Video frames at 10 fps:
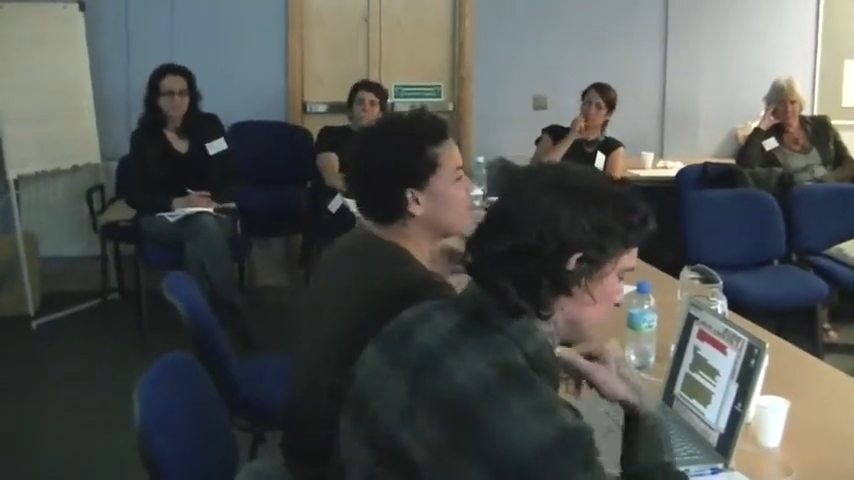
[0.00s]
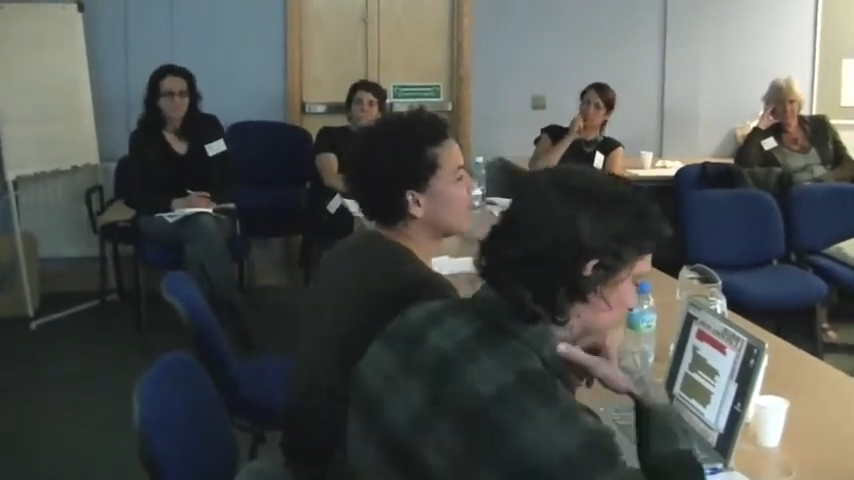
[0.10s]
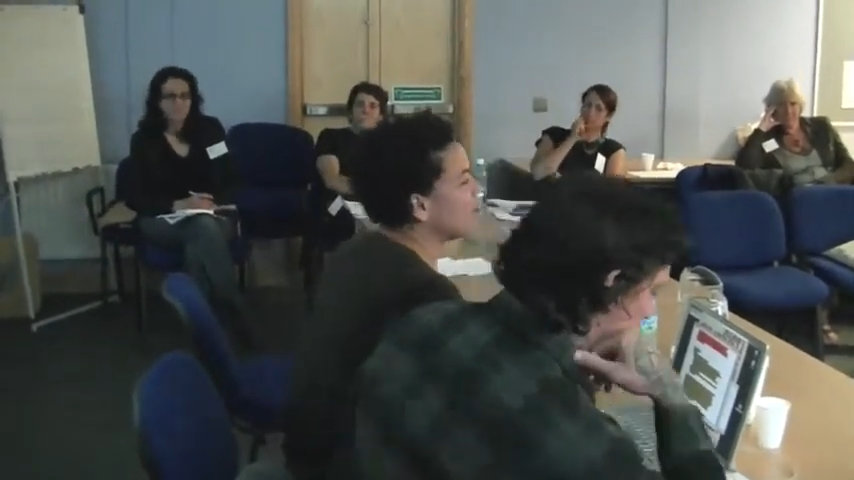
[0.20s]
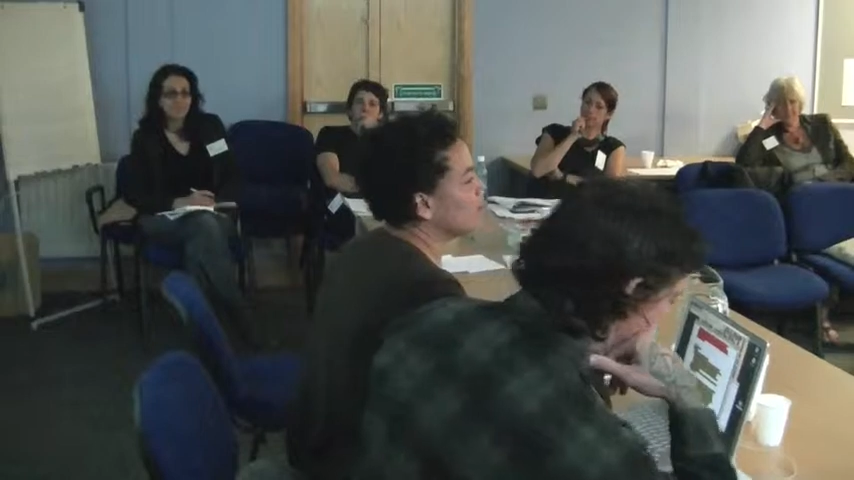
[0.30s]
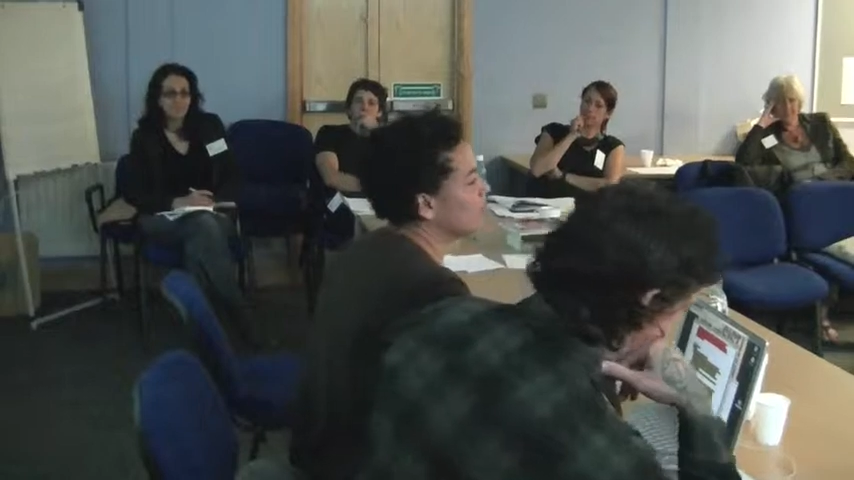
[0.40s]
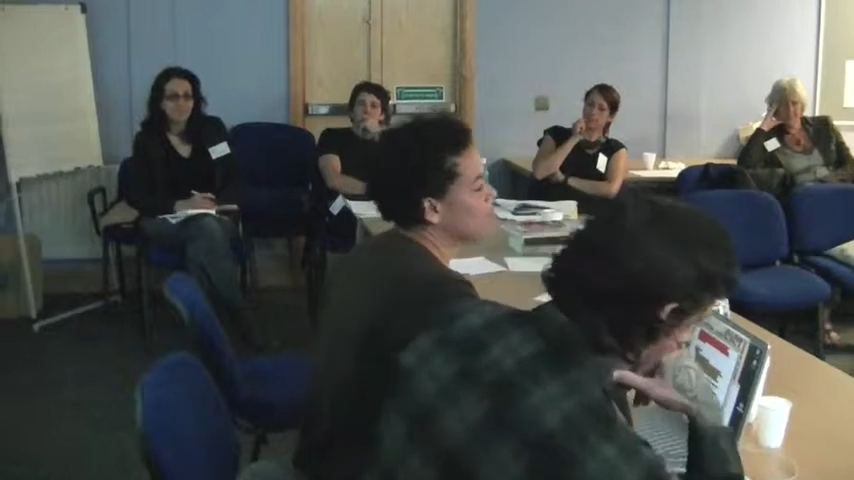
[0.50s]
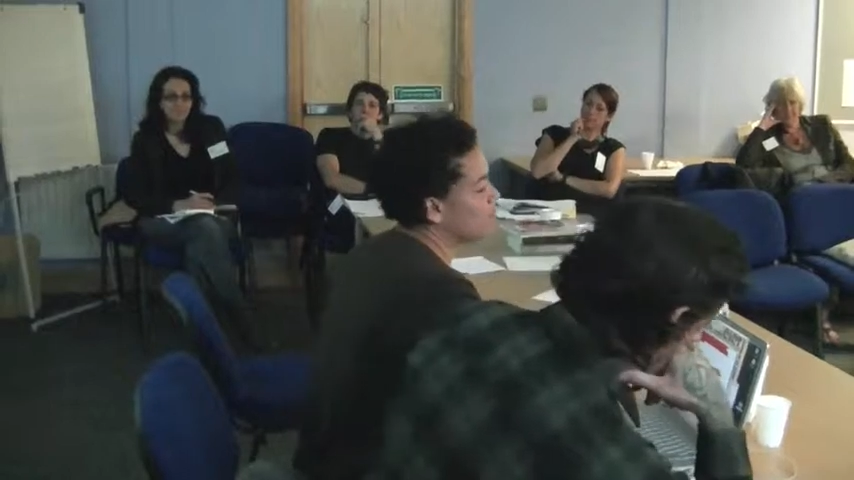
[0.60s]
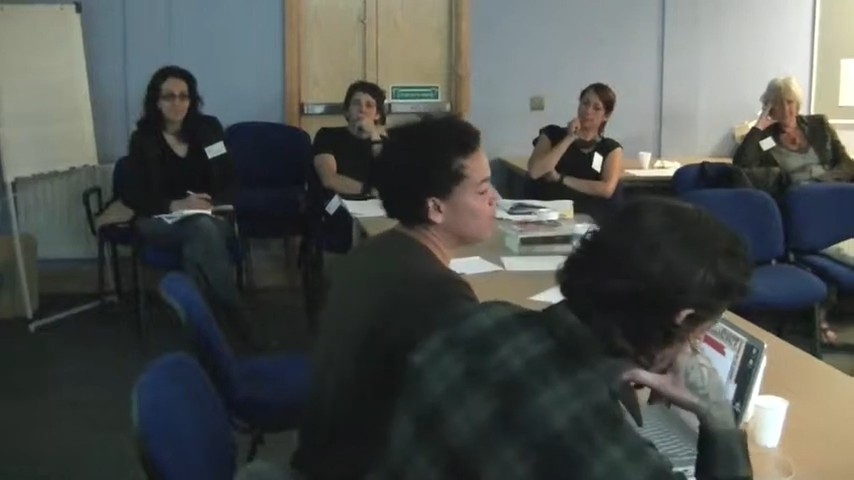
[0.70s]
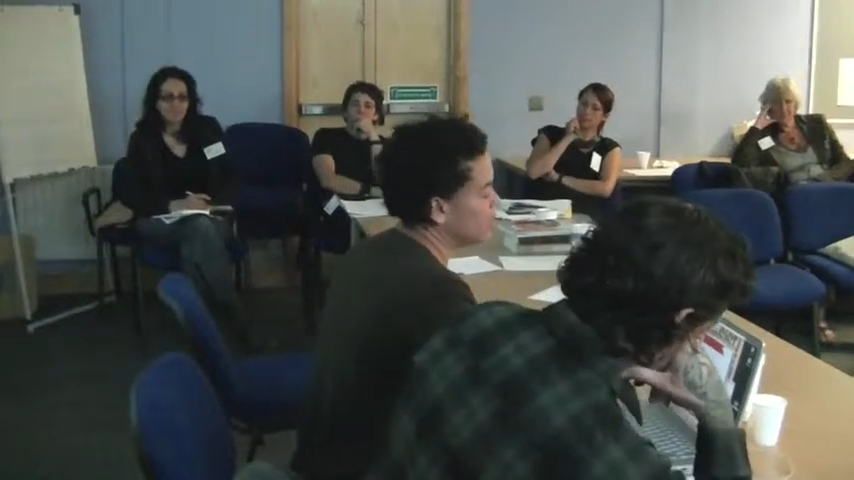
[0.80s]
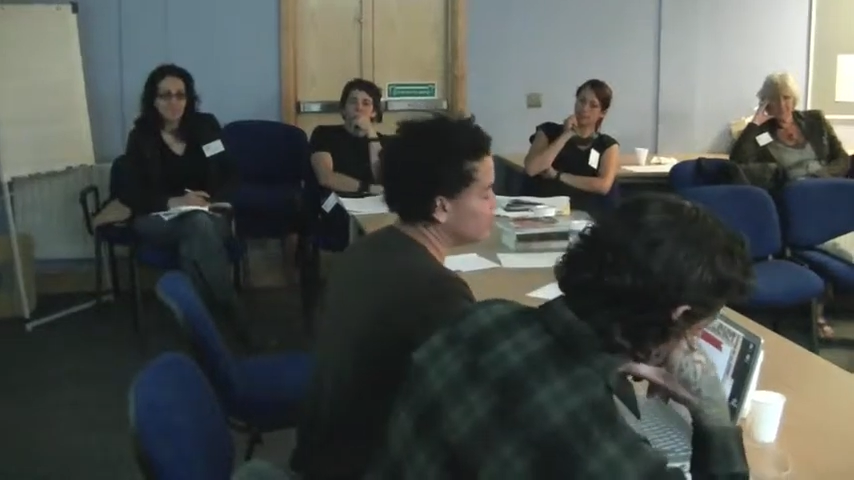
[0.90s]

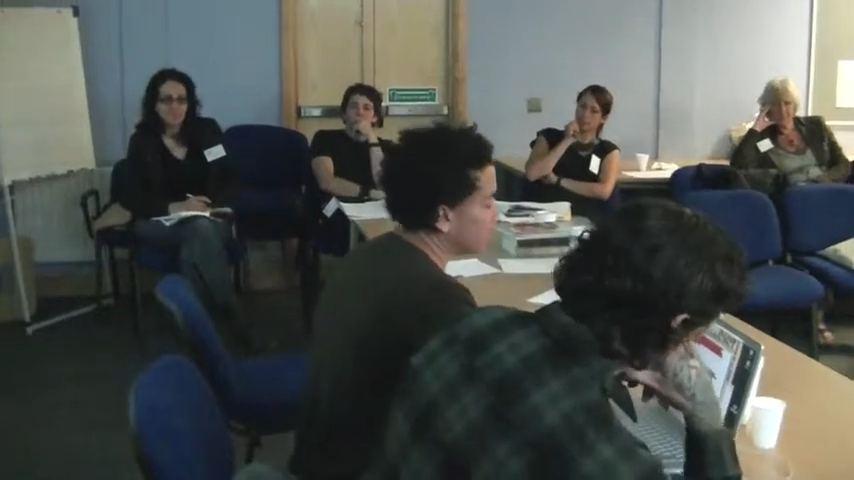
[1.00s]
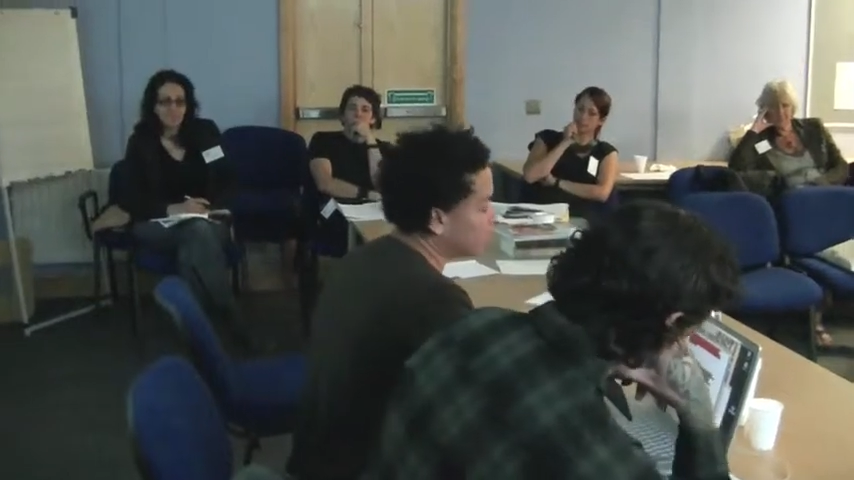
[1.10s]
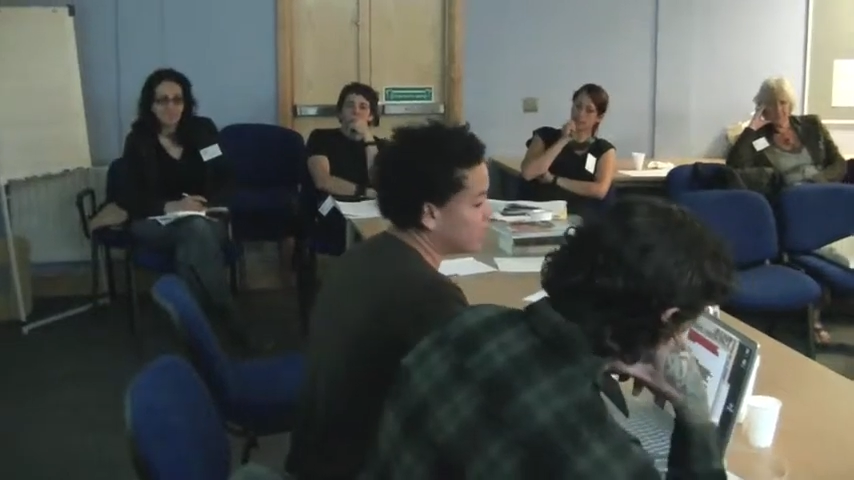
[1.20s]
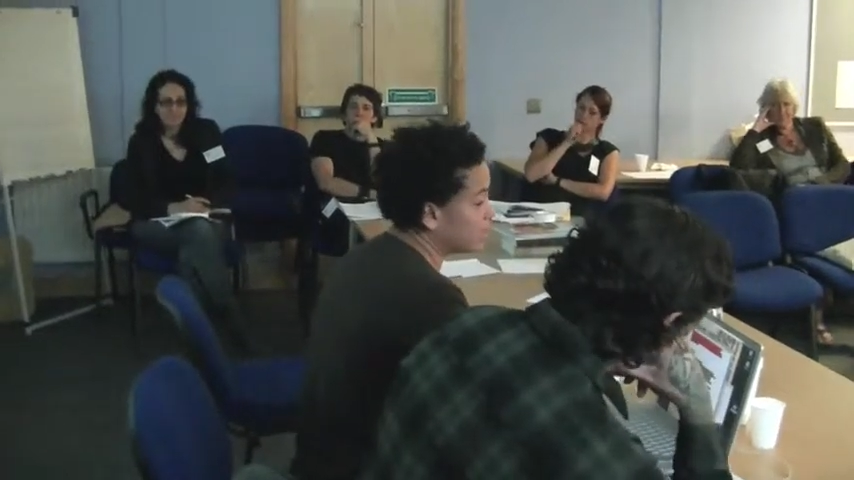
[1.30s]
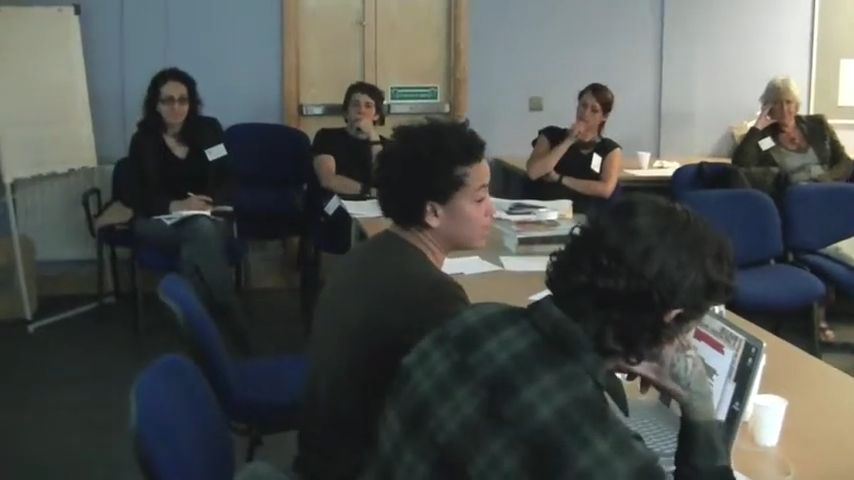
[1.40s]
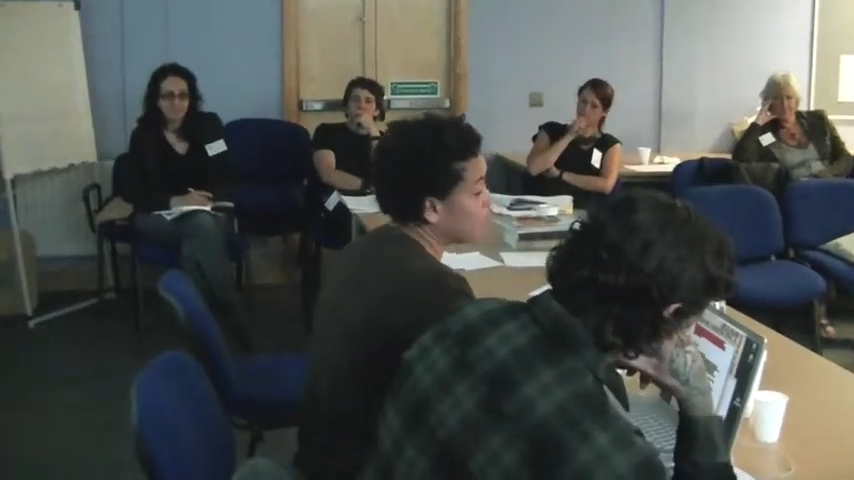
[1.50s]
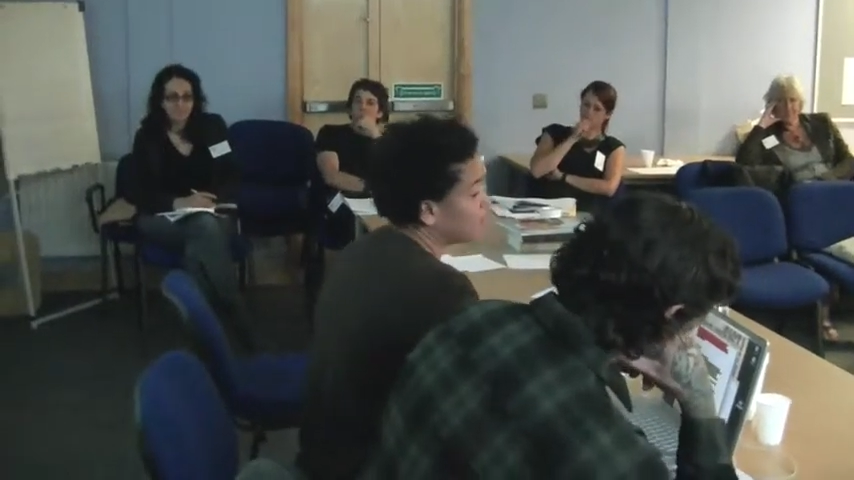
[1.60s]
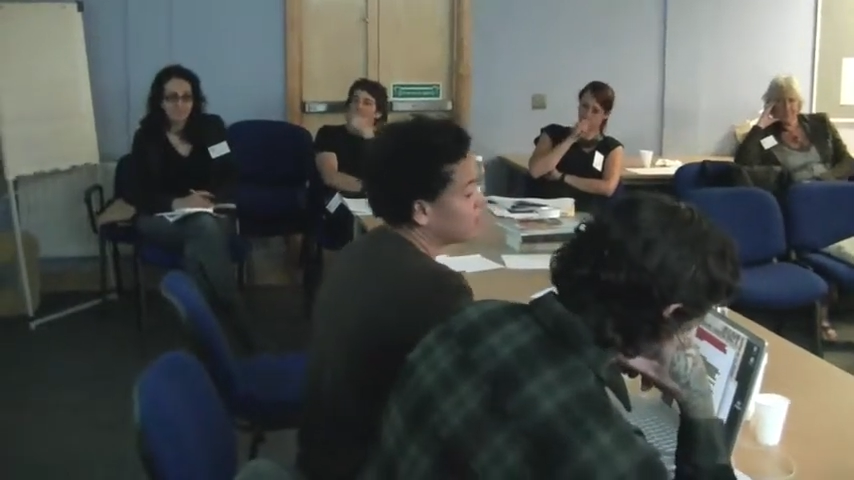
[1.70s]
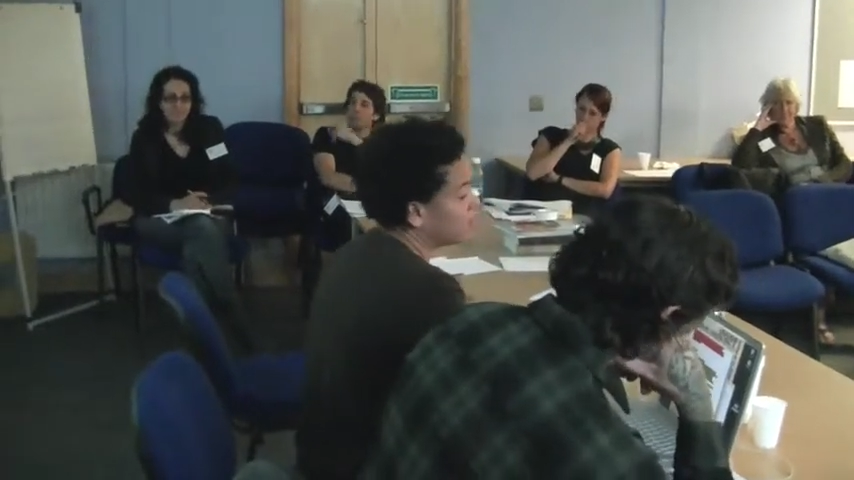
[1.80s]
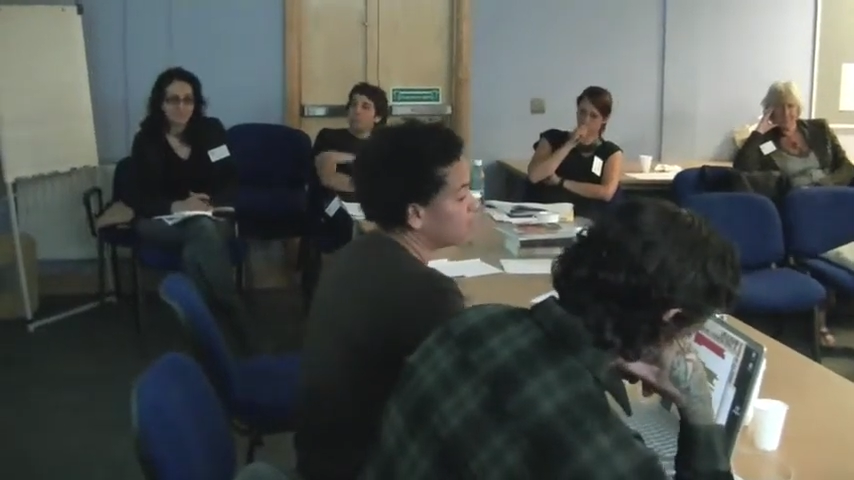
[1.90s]
and as Isaac said,
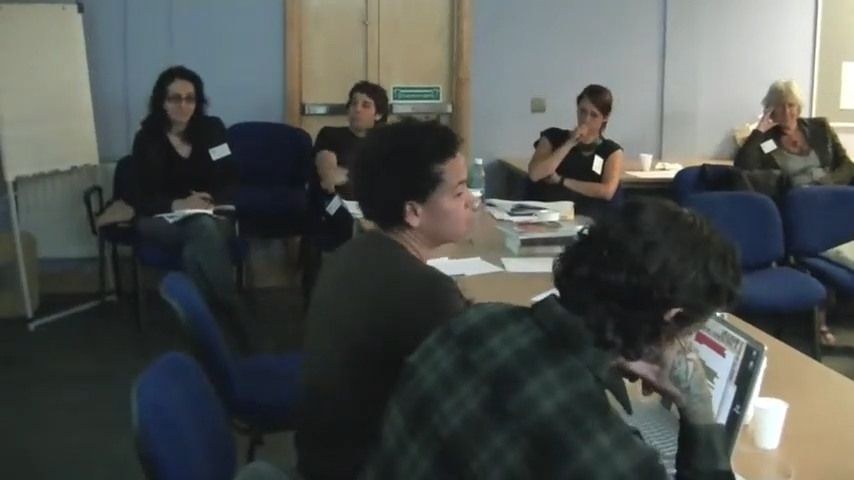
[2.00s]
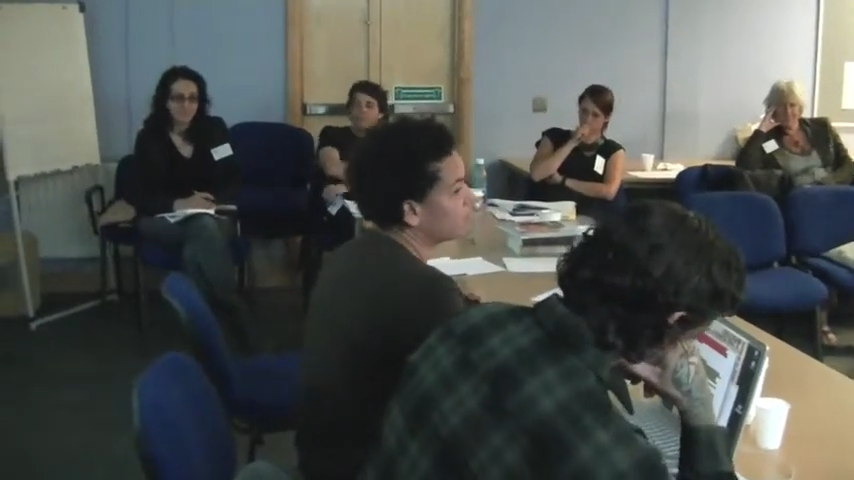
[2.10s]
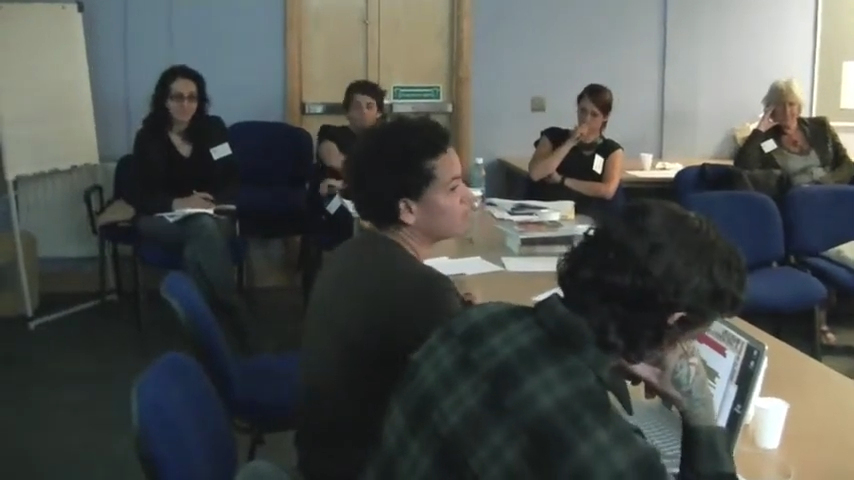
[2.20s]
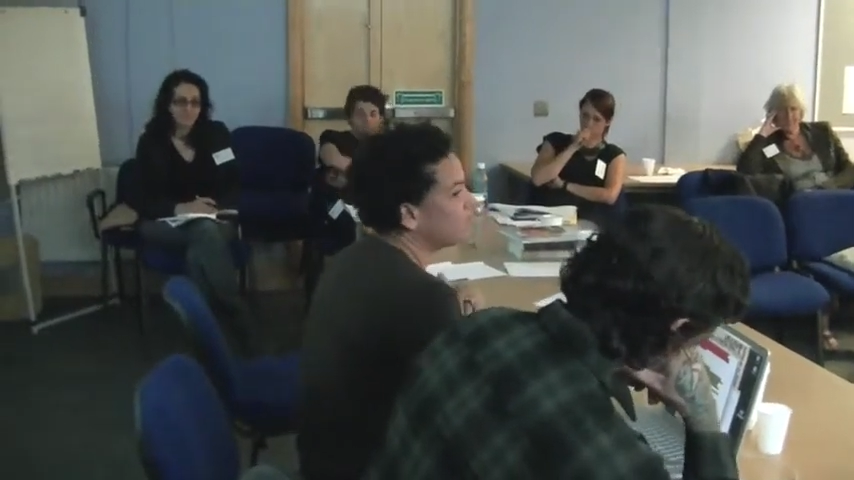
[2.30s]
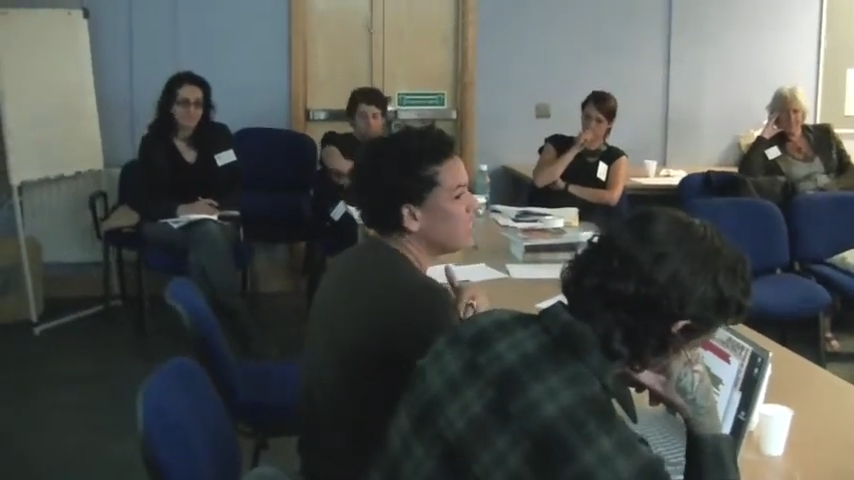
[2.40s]
it is